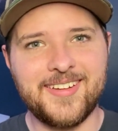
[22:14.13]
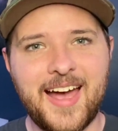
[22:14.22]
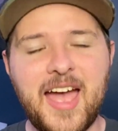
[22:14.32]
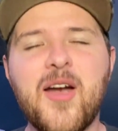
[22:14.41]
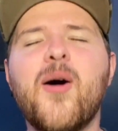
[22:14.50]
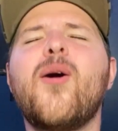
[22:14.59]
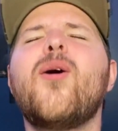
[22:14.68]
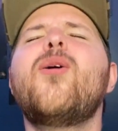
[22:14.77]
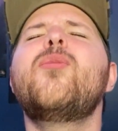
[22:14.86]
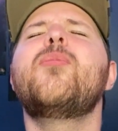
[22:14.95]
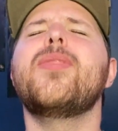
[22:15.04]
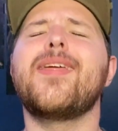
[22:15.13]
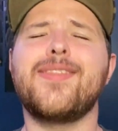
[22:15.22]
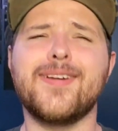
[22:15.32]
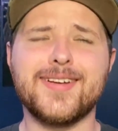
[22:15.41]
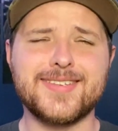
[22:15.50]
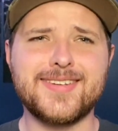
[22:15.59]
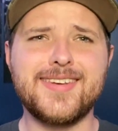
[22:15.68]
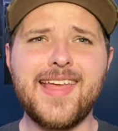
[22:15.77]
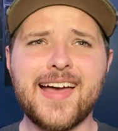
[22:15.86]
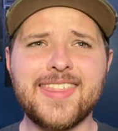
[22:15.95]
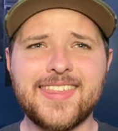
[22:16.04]
I hope that there is
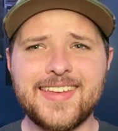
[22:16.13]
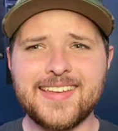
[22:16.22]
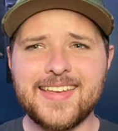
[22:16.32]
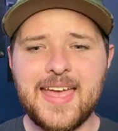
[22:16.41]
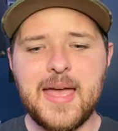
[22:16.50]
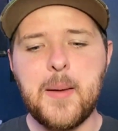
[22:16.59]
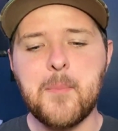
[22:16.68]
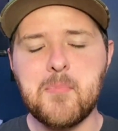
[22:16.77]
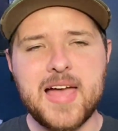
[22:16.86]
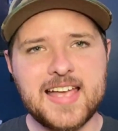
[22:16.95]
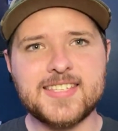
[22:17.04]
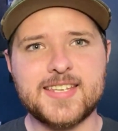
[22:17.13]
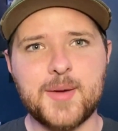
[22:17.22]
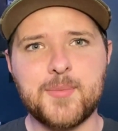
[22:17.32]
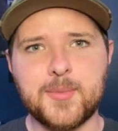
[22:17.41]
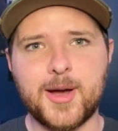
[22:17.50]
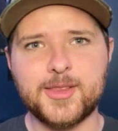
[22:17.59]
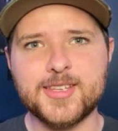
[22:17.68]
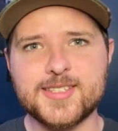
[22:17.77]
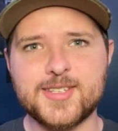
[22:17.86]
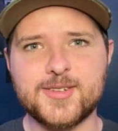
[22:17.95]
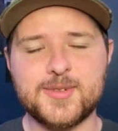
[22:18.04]
nothing messed up about
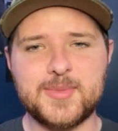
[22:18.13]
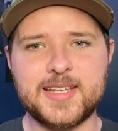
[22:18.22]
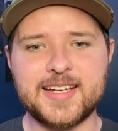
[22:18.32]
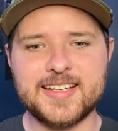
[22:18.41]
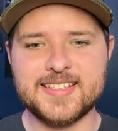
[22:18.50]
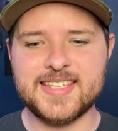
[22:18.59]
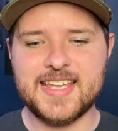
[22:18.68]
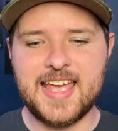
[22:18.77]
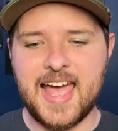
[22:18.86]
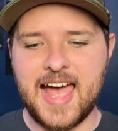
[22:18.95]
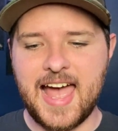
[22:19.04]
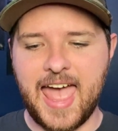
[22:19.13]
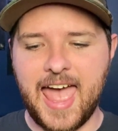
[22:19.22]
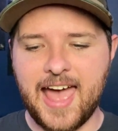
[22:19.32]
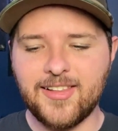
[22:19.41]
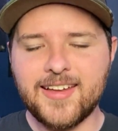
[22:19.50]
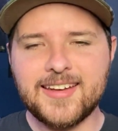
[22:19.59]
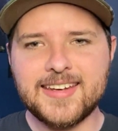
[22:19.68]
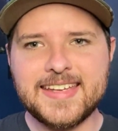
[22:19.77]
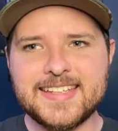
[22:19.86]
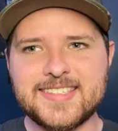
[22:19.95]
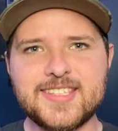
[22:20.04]
this dude, because Ella
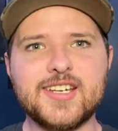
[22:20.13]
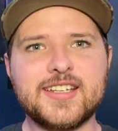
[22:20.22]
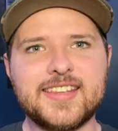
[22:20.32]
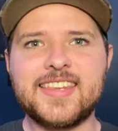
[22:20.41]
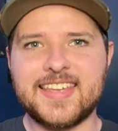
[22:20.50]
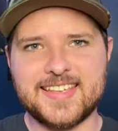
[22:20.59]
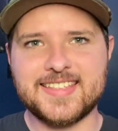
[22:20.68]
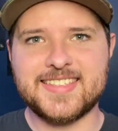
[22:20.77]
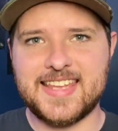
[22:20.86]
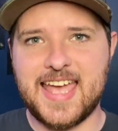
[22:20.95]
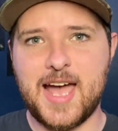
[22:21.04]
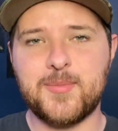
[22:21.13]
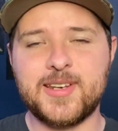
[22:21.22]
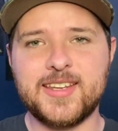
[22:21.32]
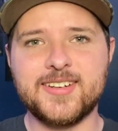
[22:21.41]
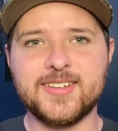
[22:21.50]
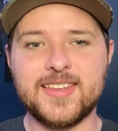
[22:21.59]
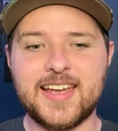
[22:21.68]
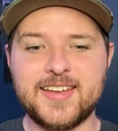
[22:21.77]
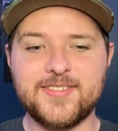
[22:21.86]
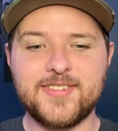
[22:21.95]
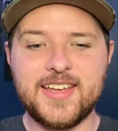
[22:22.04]
needs good things to happen in her
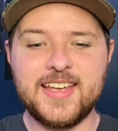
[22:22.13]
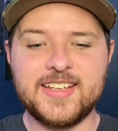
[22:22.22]
life.